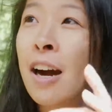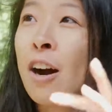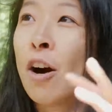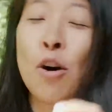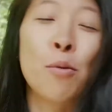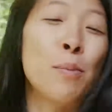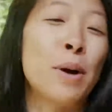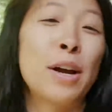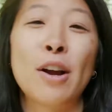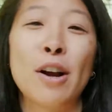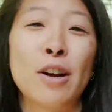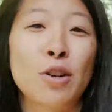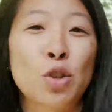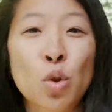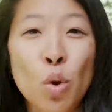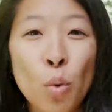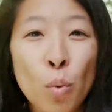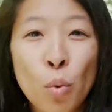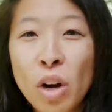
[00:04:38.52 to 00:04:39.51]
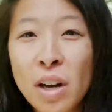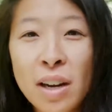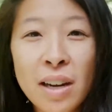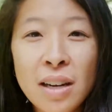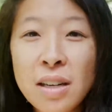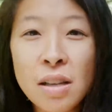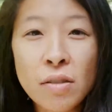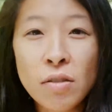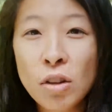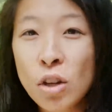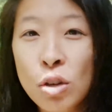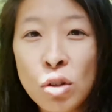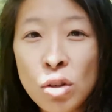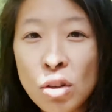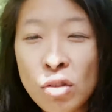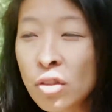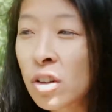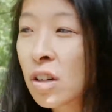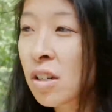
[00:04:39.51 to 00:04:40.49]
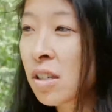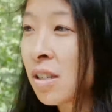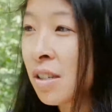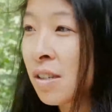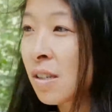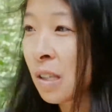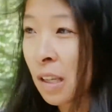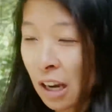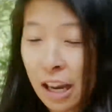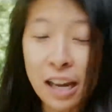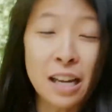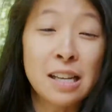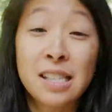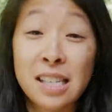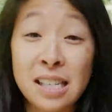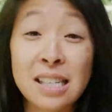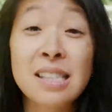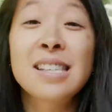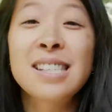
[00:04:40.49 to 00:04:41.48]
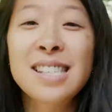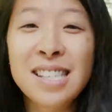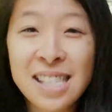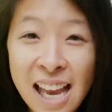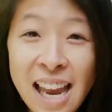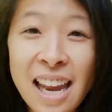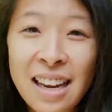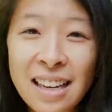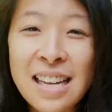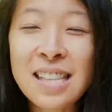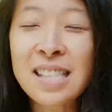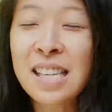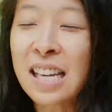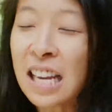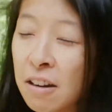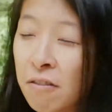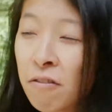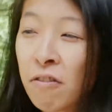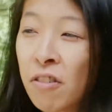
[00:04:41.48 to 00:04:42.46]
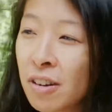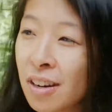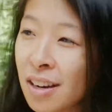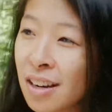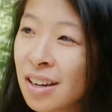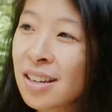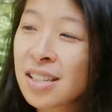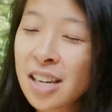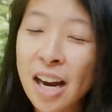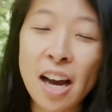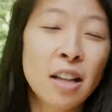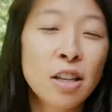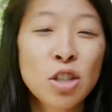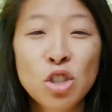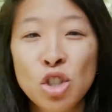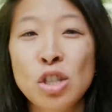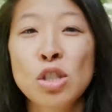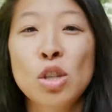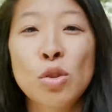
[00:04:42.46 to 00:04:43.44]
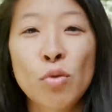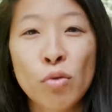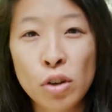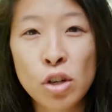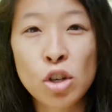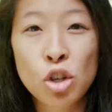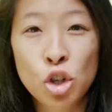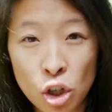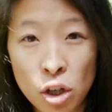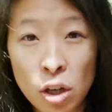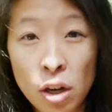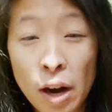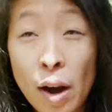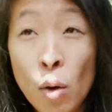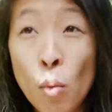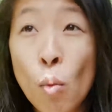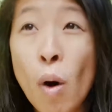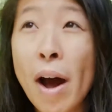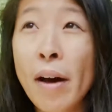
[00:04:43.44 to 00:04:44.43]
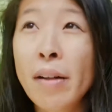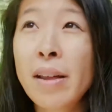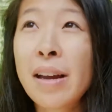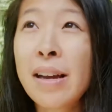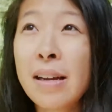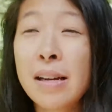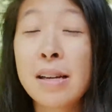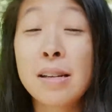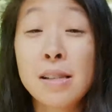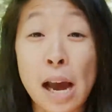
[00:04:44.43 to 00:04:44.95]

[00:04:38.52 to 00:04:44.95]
oh my gosh, the workings of the universe is insane. It's infinite intelligence for sure. And while it is